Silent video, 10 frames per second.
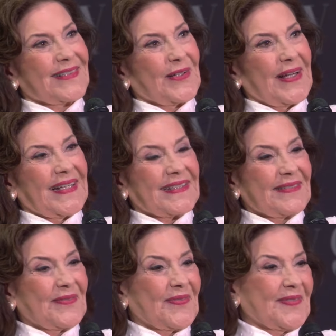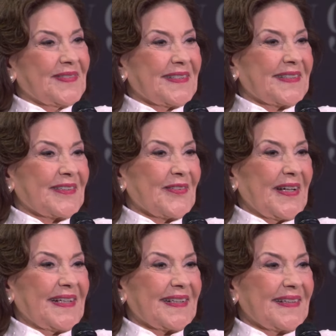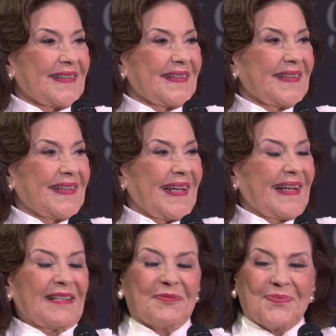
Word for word: Great. It's great. Yeah.